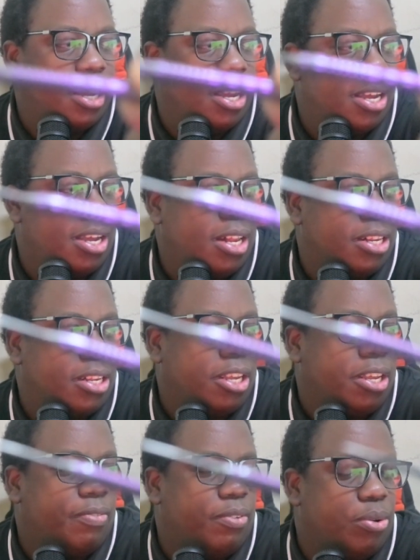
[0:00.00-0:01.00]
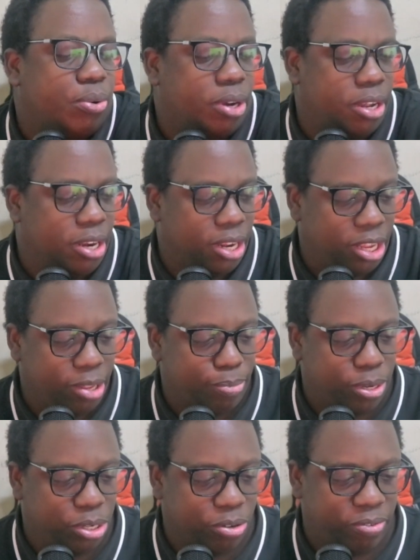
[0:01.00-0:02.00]
I'll give you an
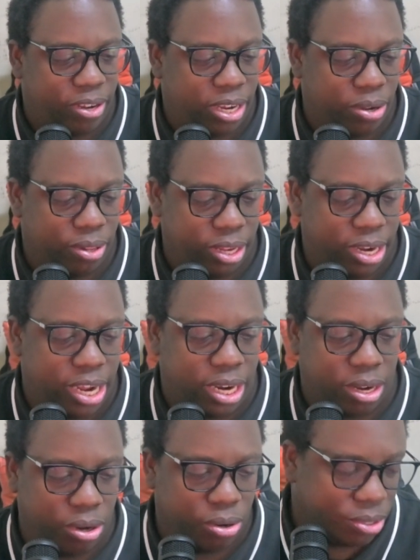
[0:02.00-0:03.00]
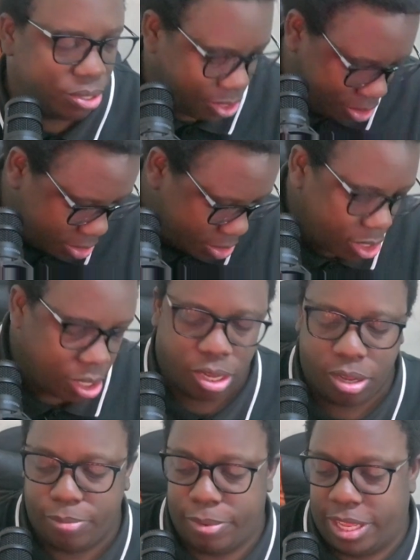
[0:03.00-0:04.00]
image of how the dart looks,
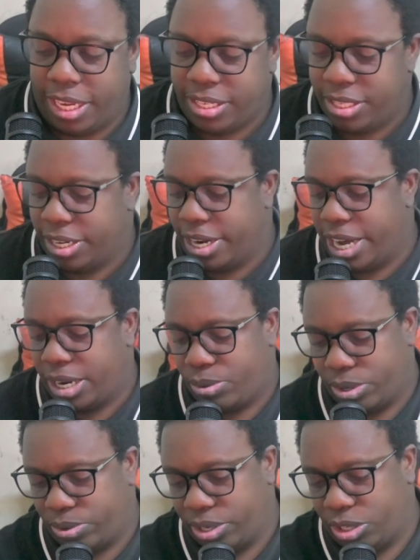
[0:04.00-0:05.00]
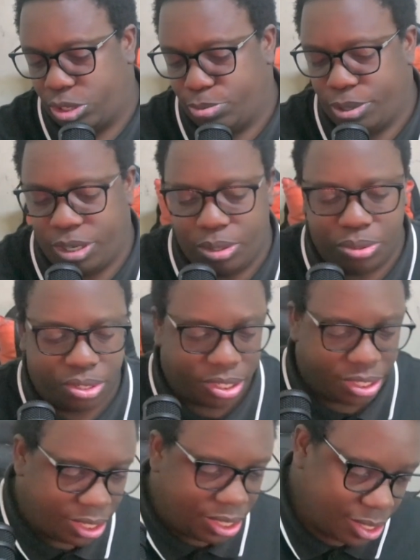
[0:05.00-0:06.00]
but that's the dart we're going to be
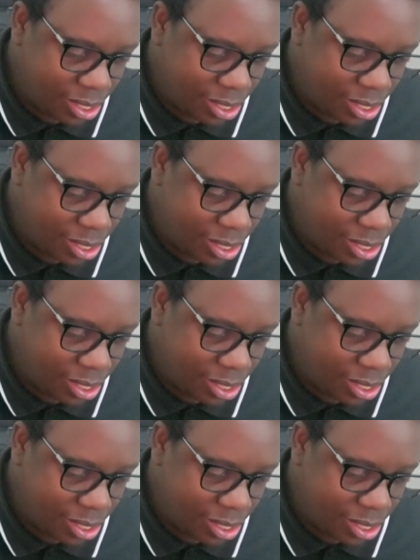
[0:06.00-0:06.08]
using.